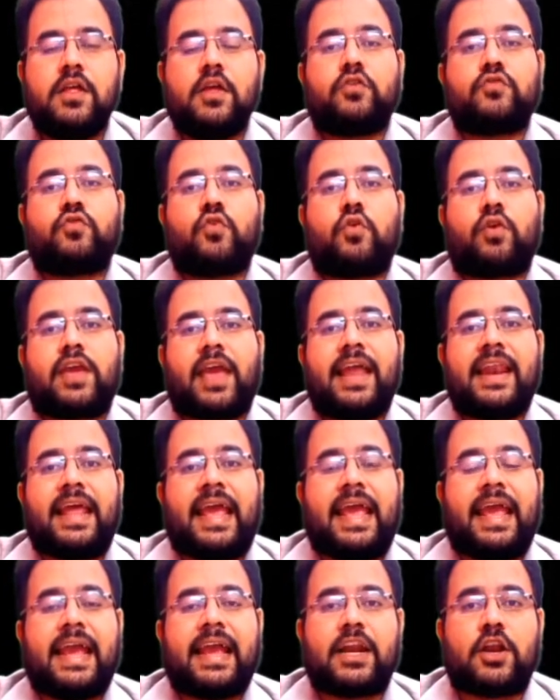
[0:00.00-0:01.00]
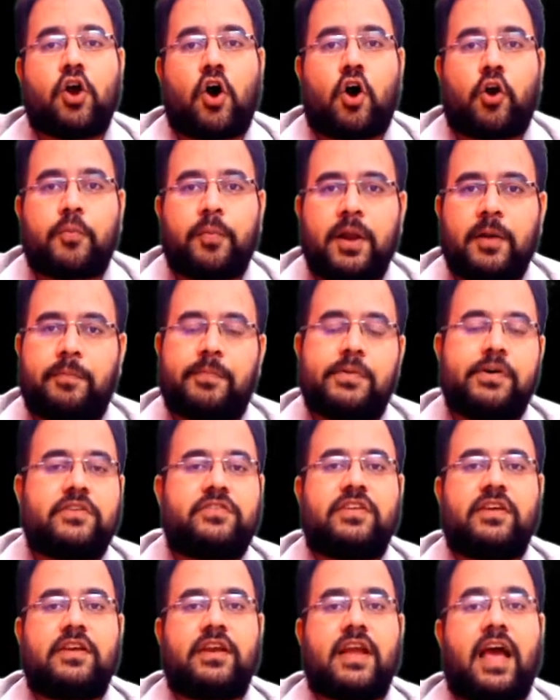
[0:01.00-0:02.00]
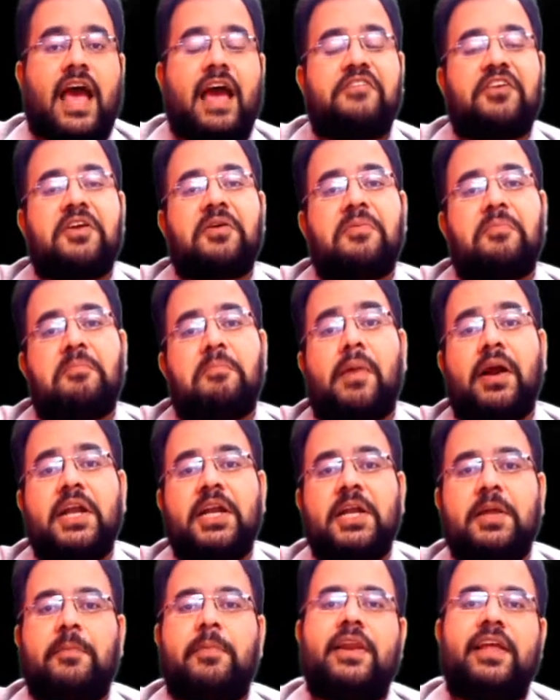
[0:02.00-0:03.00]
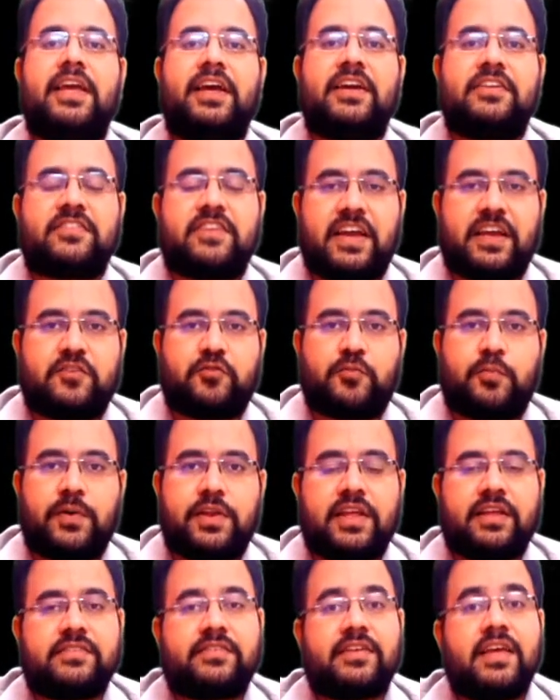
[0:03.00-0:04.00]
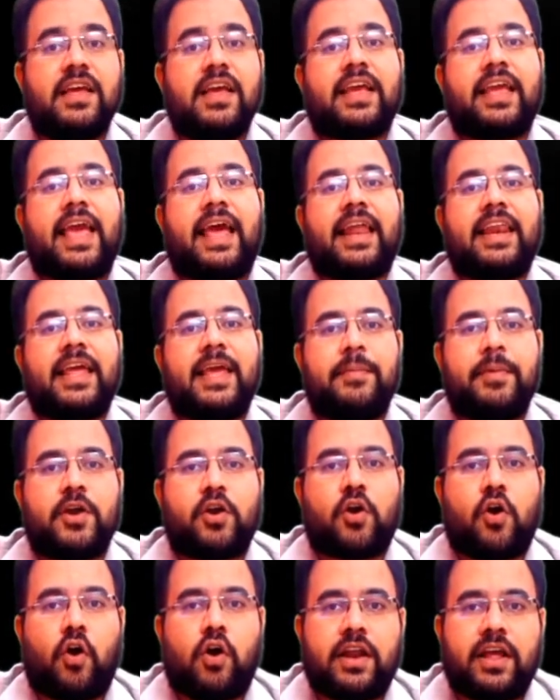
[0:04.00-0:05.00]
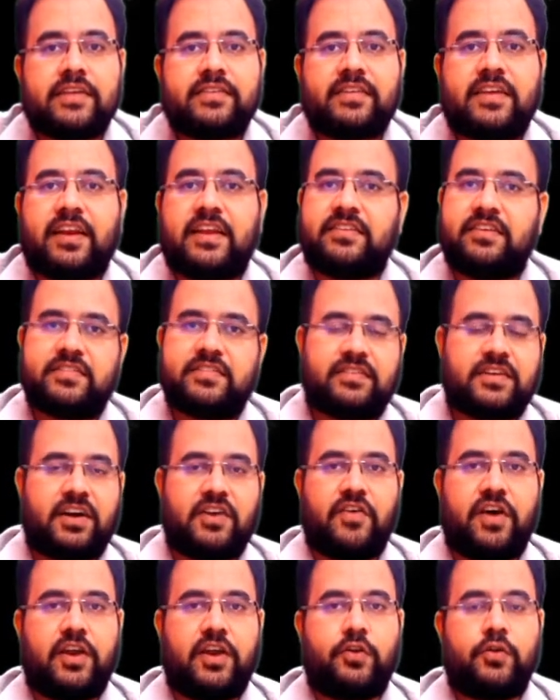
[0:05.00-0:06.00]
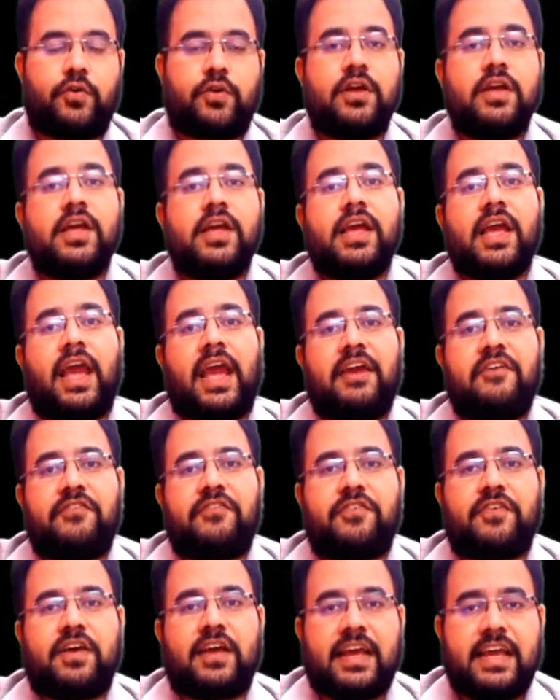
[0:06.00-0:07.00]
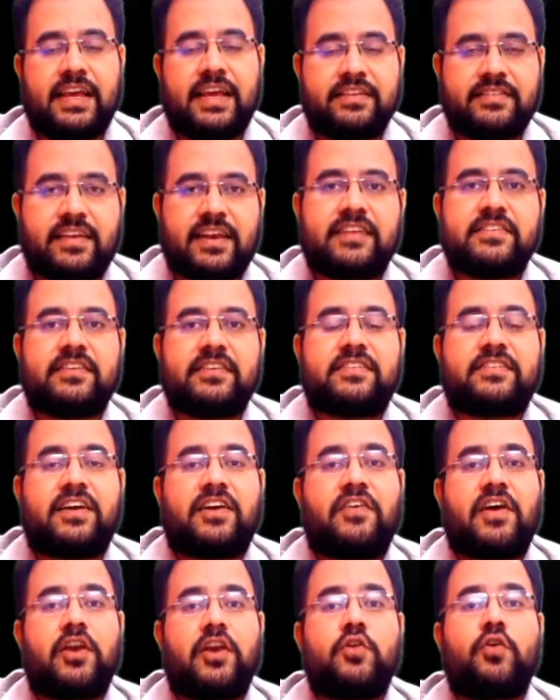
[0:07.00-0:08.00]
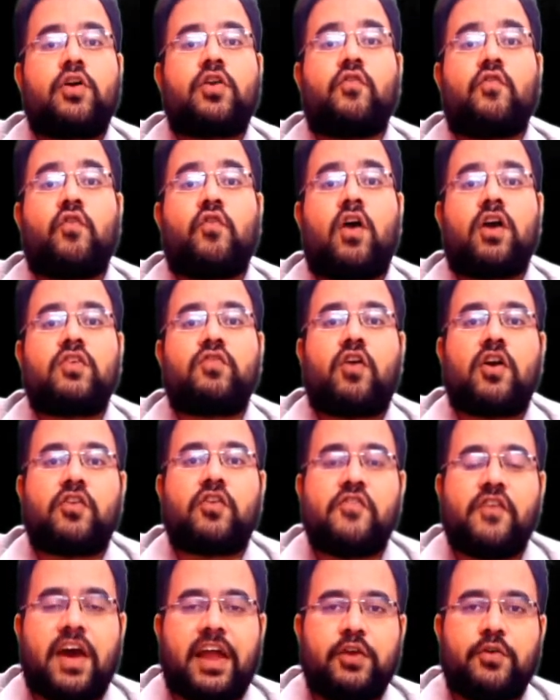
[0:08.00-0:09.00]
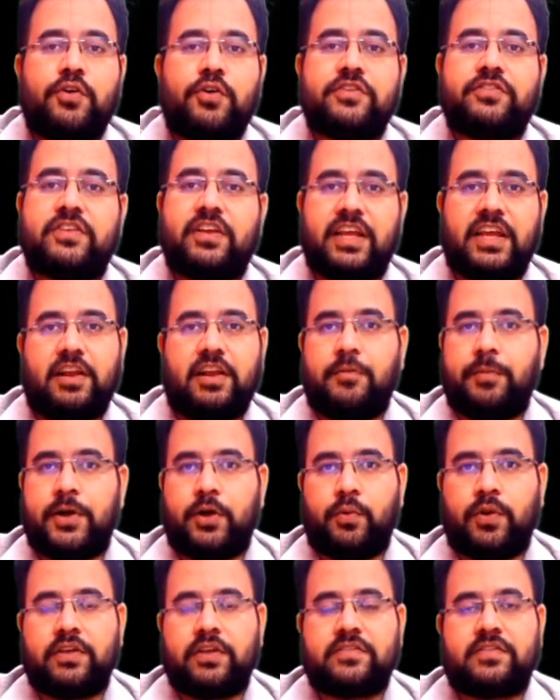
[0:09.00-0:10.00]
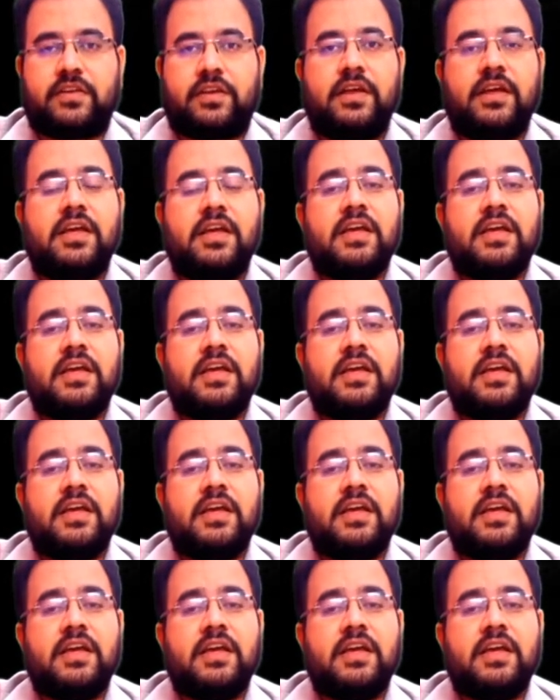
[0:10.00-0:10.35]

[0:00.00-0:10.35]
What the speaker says: So can a normal person having multiple years ka experience, can he be called as a registered valuer? If he is a registered valuer, what valuation he will be doing, sir?